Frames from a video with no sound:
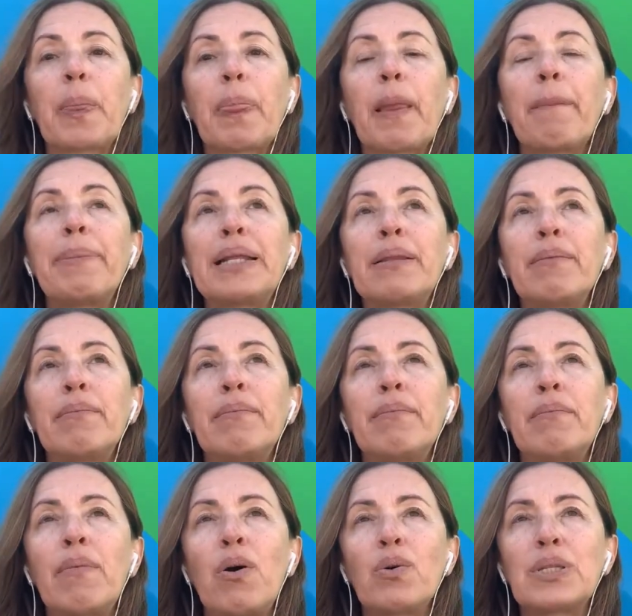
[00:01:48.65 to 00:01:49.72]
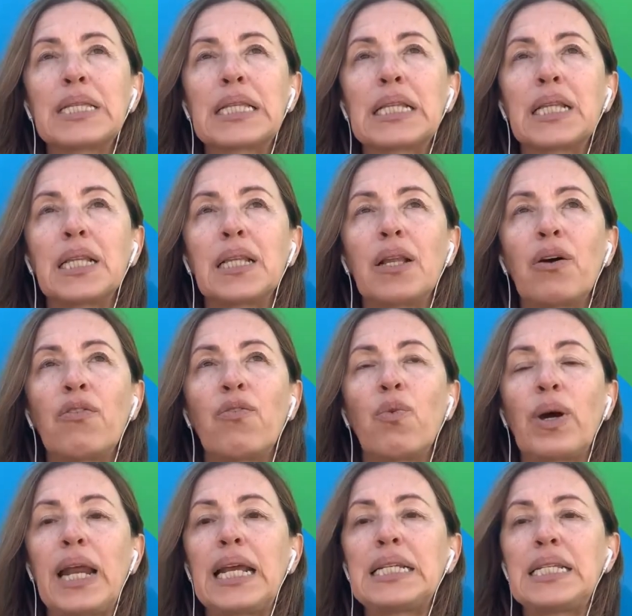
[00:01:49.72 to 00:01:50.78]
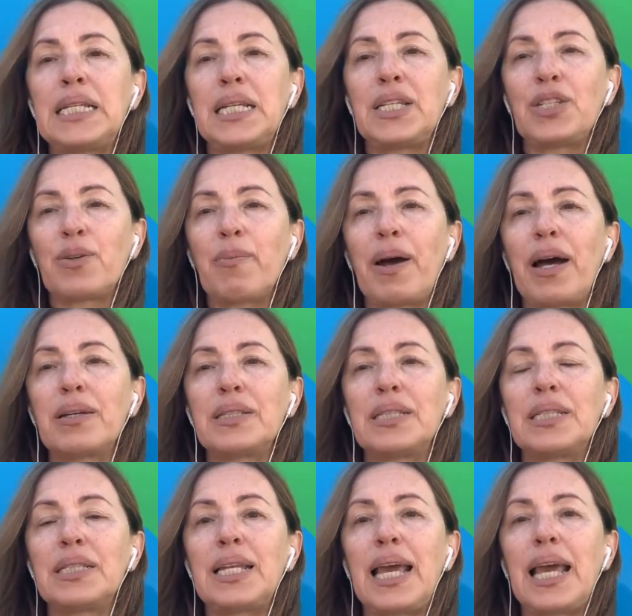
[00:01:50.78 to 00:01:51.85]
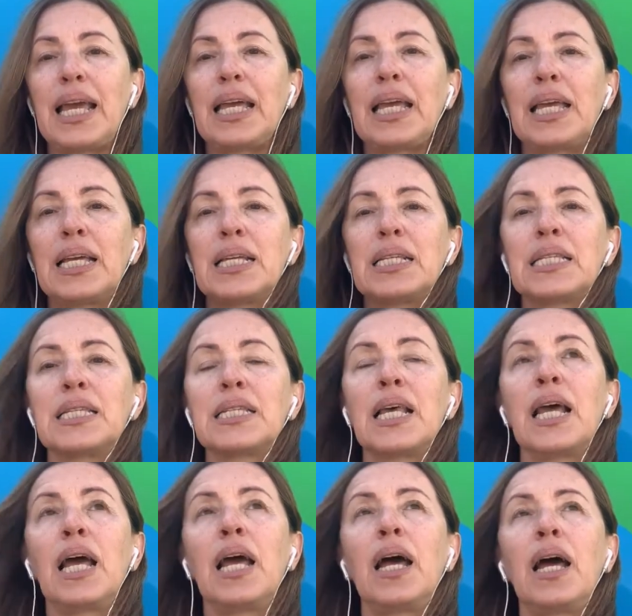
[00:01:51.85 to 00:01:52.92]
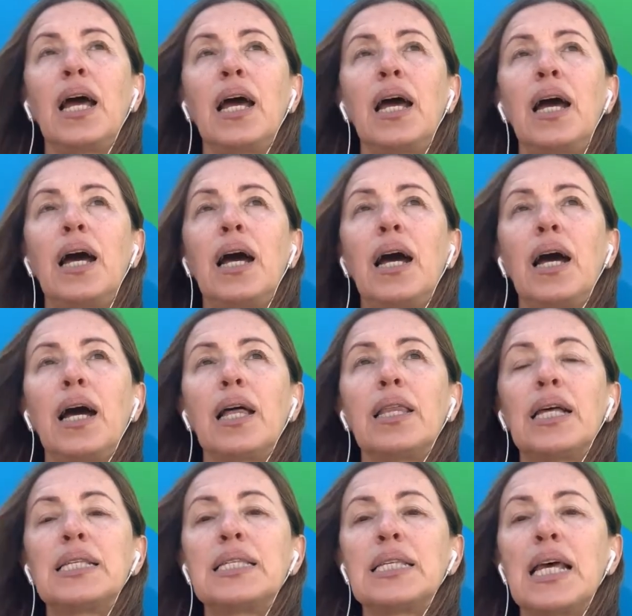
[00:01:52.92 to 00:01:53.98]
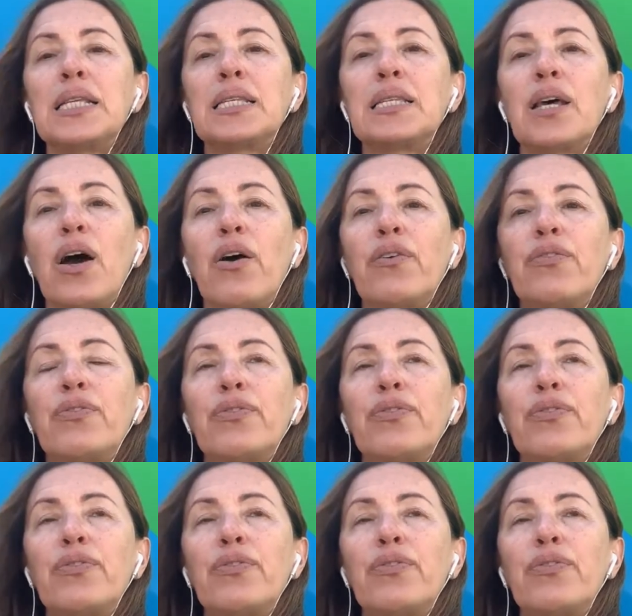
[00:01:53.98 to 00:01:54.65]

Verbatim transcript: But most of what I teach about today is that sense of